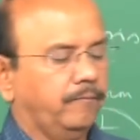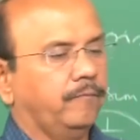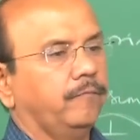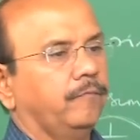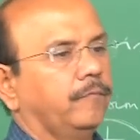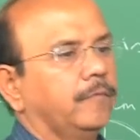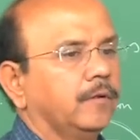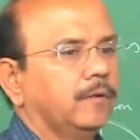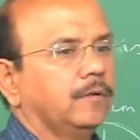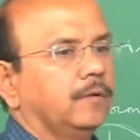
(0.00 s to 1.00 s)

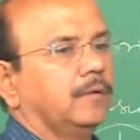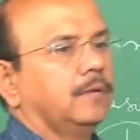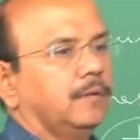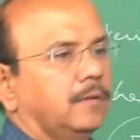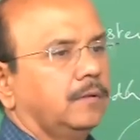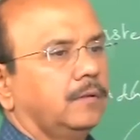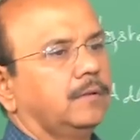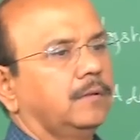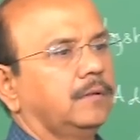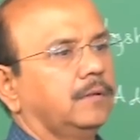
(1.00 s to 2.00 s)

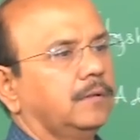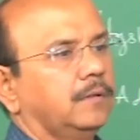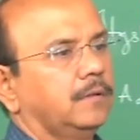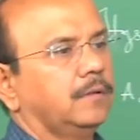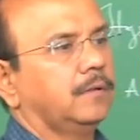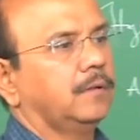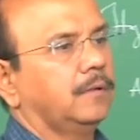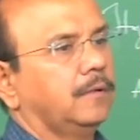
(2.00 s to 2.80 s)
No one is speaking in this clip.